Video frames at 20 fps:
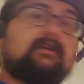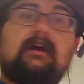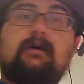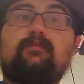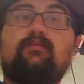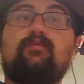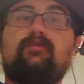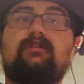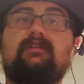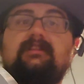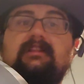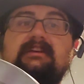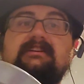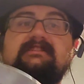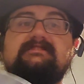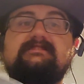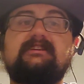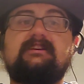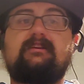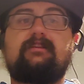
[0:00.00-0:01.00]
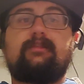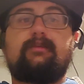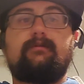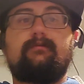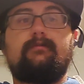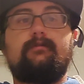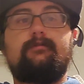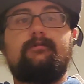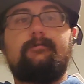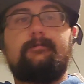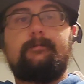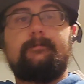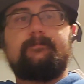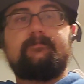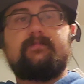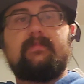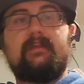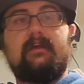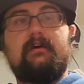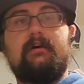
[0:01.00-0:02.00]
I'm releasing through,
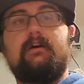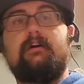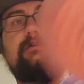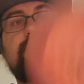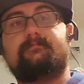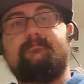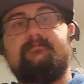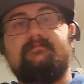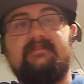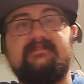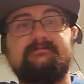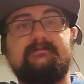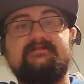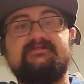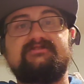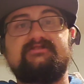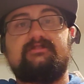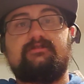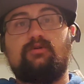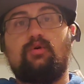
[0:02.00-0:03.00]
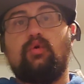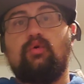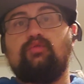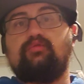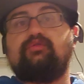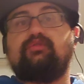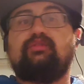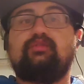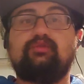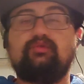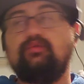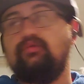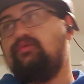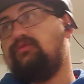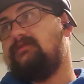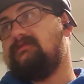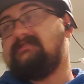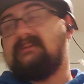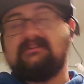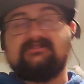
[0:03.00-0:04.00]
especially on hole 2,
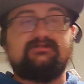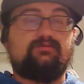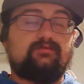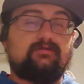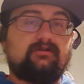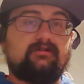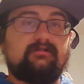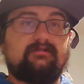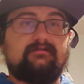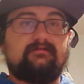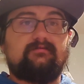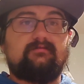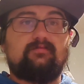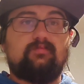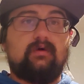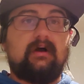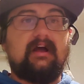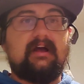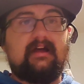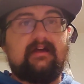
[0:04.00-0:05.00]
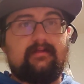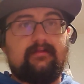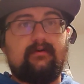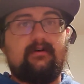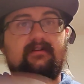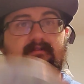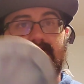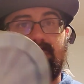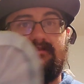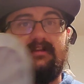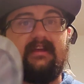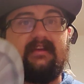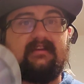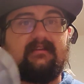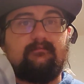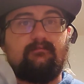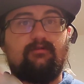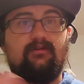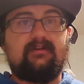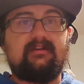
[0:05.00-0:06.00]
is actually why I thought of
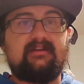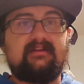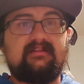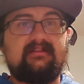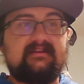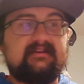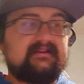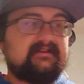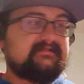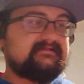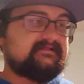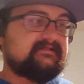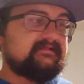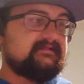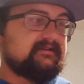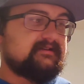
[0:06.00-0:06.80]
bringing these.